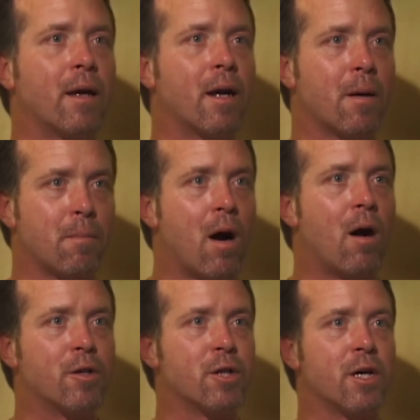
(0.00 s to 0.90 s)
and I
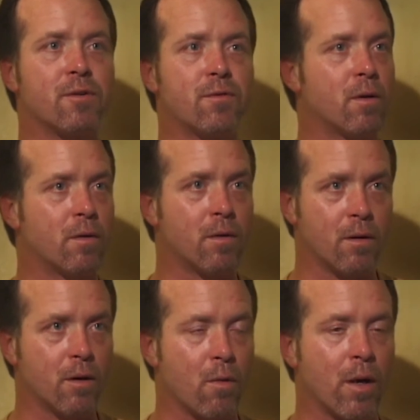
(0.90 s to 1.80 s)
apologize for
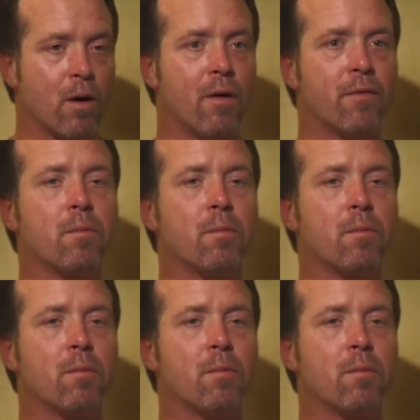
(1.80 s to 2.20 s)
going off